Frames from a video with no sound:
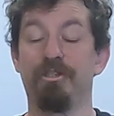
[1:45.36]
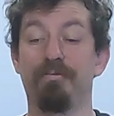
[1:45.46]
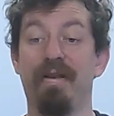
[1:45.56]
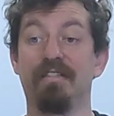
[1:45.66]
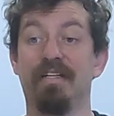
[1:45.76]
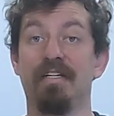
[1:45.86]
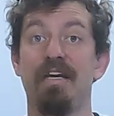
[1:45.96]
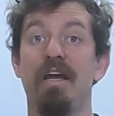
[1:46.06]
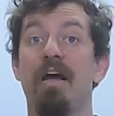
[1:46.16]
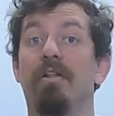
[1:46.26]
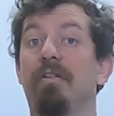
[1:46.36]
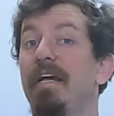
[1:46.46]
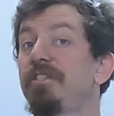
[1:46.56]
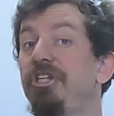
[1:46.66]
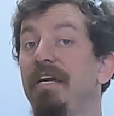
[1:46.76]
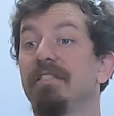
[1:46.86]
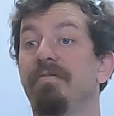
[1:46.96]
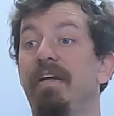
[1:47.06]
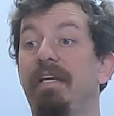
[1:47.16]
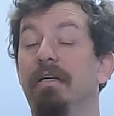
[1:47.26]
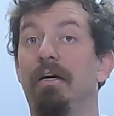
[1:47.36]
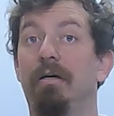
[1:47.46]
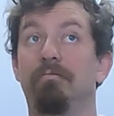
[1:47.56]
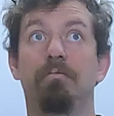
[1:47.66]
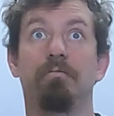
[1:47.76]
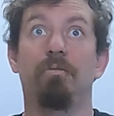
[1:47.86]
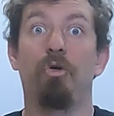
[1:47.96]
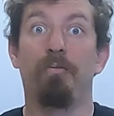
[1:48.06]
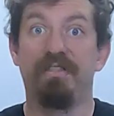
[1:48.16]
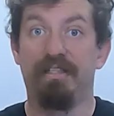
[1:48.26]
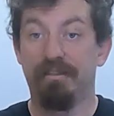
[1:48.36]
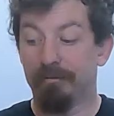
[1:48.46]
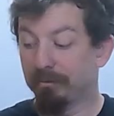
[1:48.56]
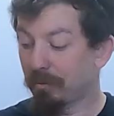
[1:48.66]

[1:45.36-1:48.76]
which makes it less chance of any oopsies.